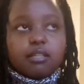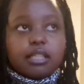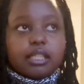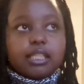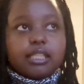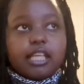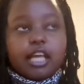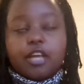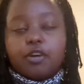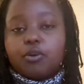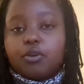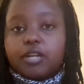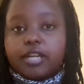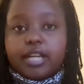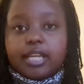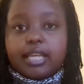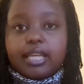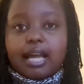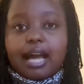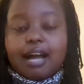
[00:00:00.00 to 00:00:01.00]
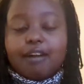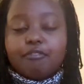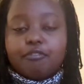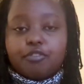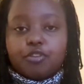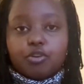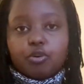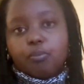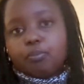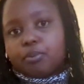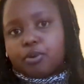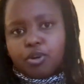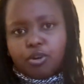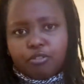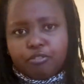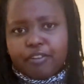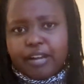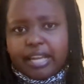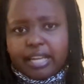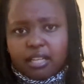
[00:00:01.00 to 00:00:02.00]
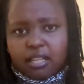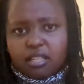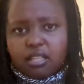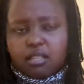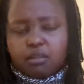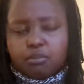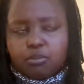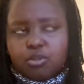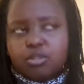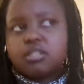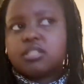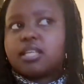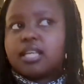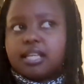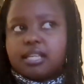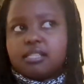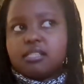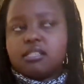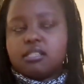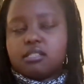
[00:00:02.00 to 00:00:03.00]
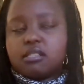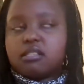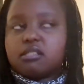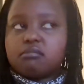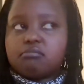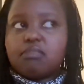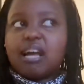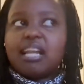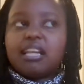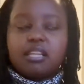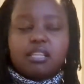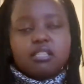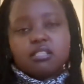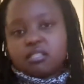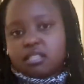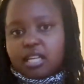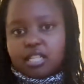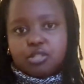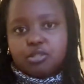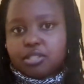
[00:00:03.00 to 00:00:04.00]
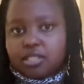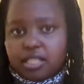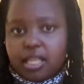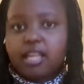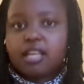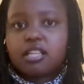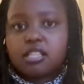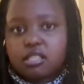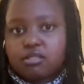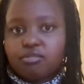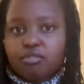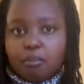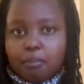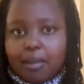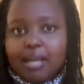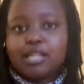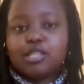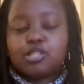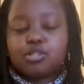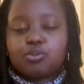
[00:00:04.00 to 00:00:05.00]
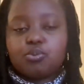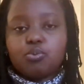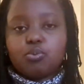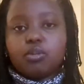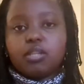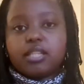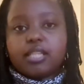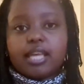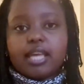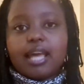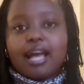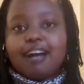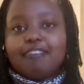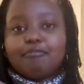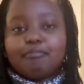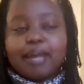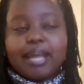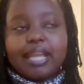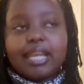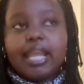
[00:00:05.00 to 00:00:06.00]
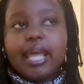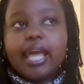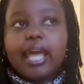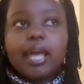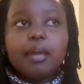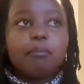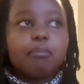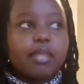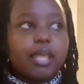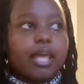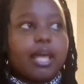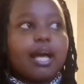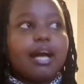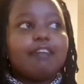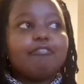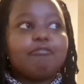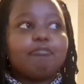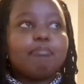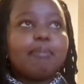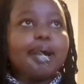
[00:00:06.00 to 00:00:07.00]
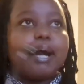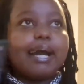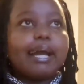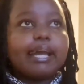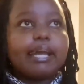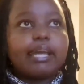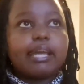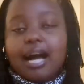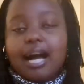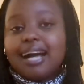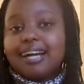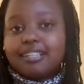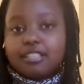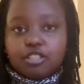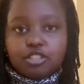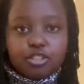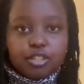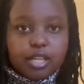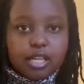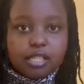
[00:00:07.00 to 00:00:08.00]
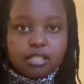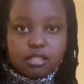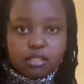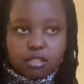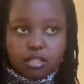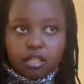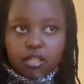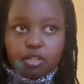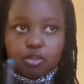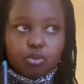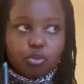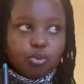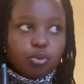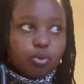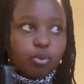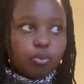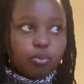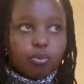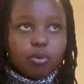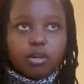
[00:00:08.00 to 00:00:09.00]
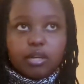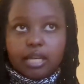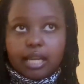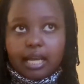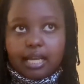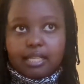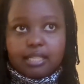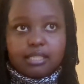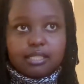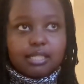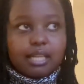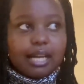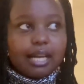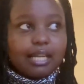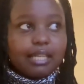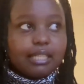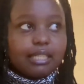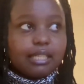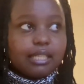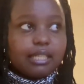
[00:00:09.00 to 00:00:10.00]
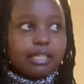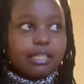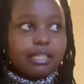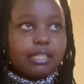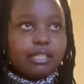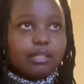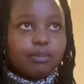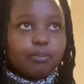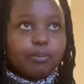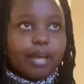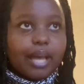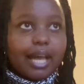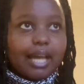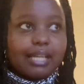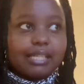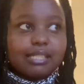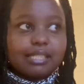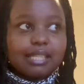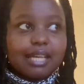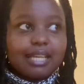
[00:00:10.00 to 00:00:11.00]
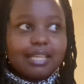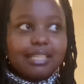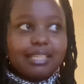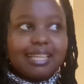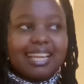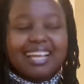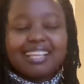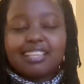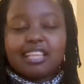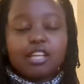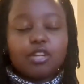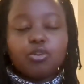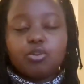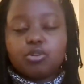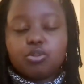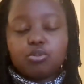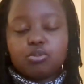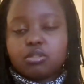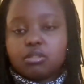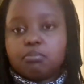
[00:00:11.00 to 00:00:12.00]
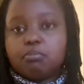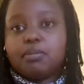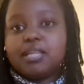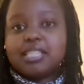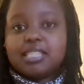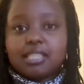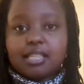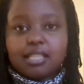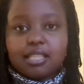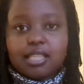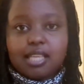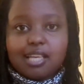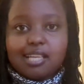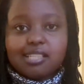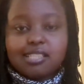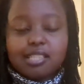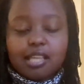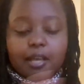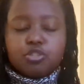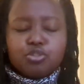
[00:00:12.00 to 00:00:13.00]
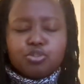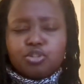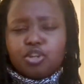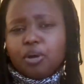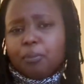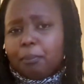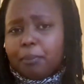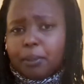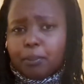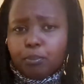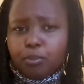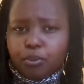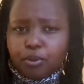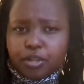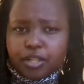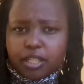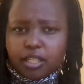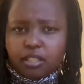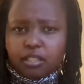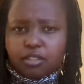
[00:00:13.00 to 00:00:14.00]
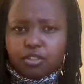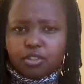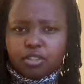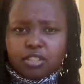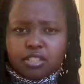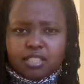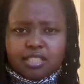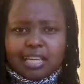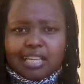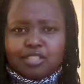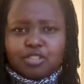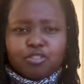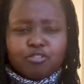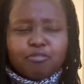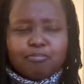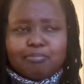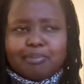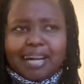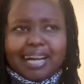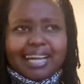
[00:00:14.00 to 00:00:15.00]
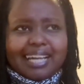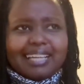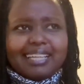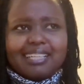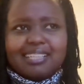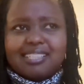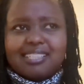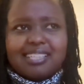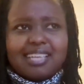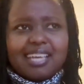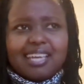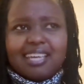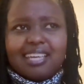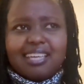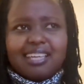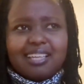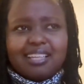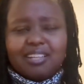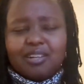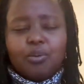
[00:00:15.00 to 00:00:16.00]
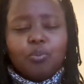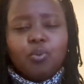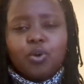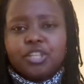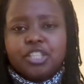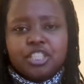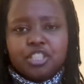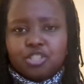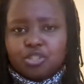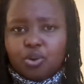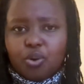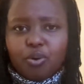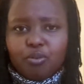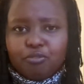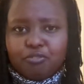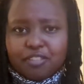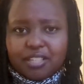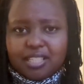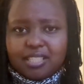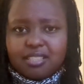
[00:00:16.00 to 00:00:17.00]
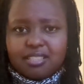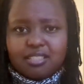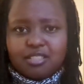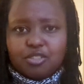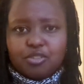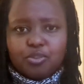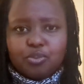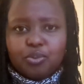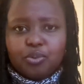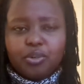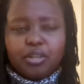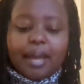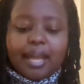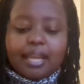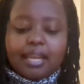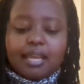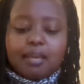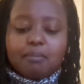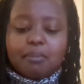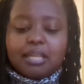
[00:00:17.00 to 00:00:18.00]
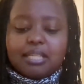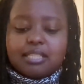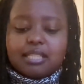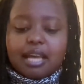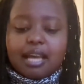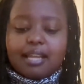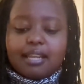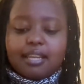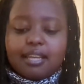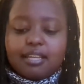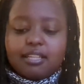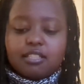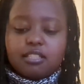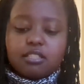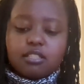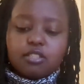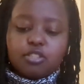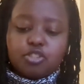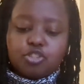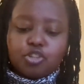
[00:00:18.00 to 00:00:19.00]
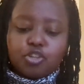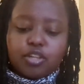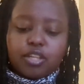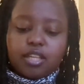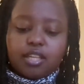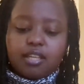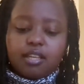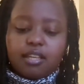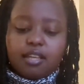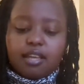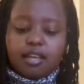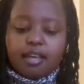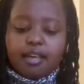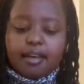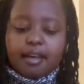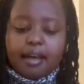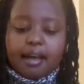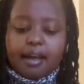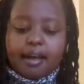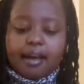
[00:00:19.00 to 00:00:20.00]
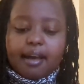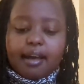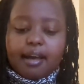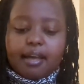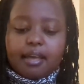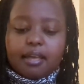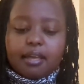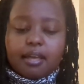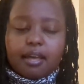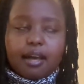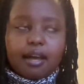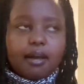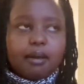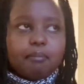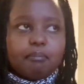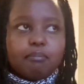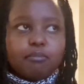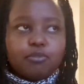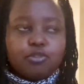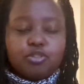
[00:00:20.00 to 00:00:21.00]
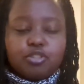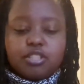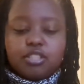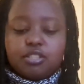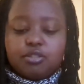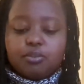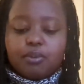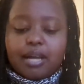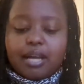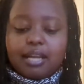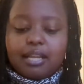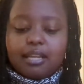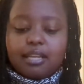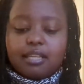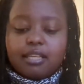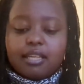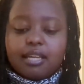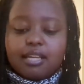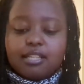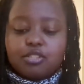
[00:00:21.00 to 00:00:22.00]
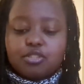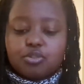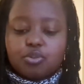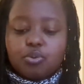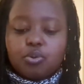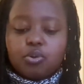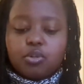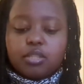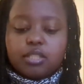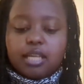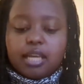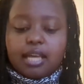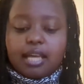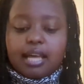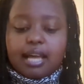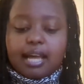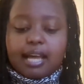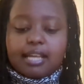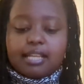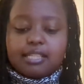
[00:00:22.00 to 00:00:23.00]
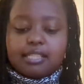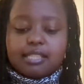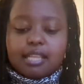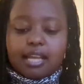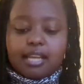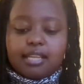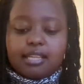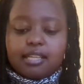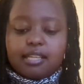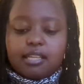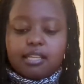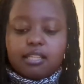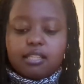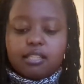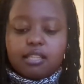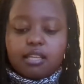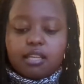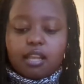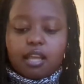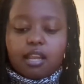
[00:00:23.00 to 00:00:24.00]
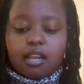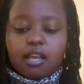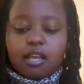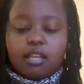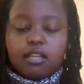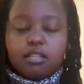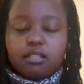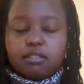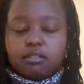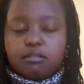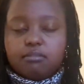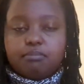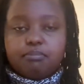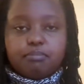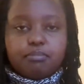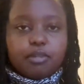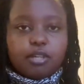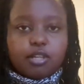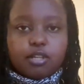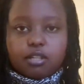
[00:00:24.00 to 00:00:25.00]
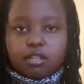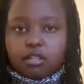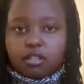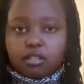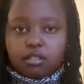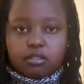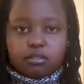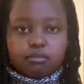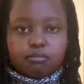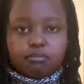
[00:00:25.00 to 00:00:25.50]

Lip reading: they already have your profile in most cases. At least that was the case for my school. They have my name, they have my address, they know what I studied, where I studied, like they know those basic things. So don't be boring. Don't start off by saying what is obvious, you know. My name is Annette Njoki. I am 21 years old. I study in the girl.